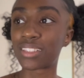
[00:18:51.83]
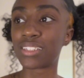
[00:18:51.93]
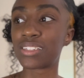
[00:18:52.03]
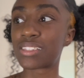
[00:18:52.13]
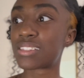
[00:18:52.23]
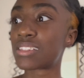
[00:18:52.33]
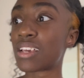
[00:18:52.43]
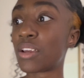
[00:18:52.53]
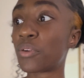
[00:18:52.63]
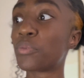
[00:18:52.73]
this
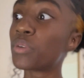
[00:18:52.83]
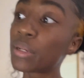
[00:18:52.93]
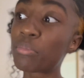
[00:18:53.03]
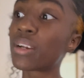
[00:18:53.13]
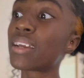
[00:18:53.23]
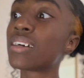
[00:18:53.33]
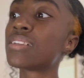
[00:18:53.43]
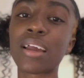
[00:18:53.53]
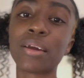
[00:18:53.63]
rebrand.